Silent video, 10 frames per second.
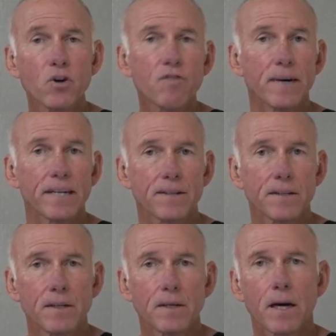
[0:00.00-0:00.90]
or
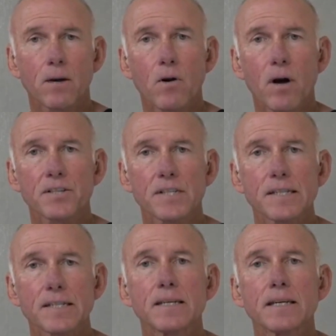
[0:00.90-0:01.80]
movement
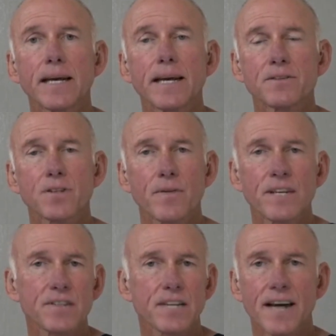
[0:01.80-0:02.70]
across it. And
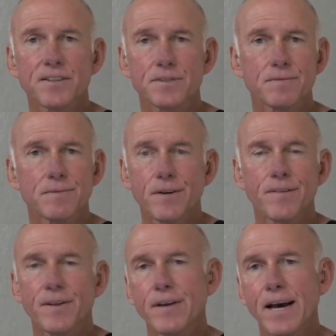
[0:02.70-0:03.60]
so these guys,
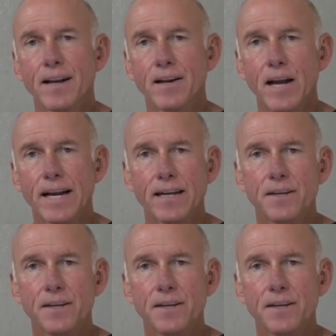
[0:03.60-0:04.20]
they're not